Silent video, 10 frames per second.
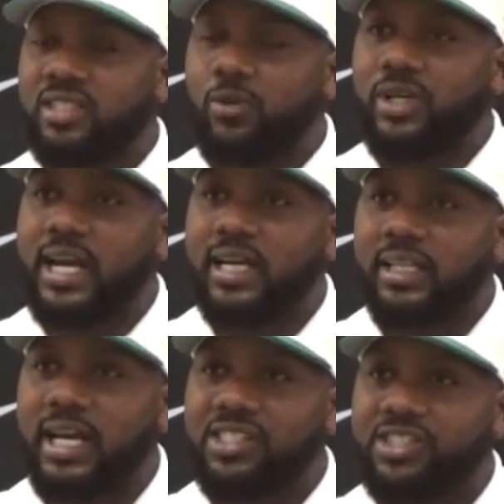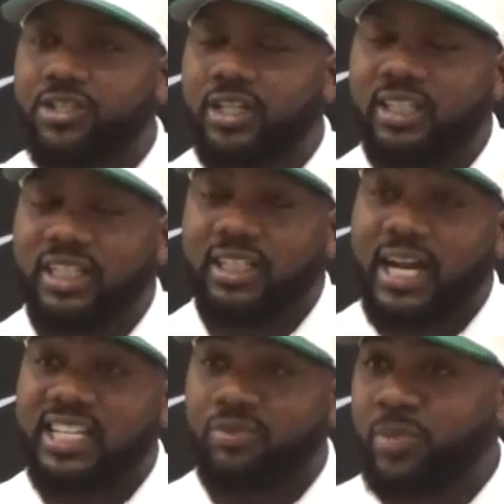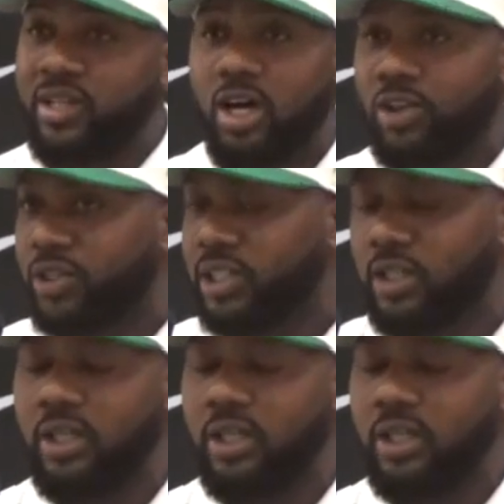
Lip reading: that we had last year. And I think the guys have been hungry.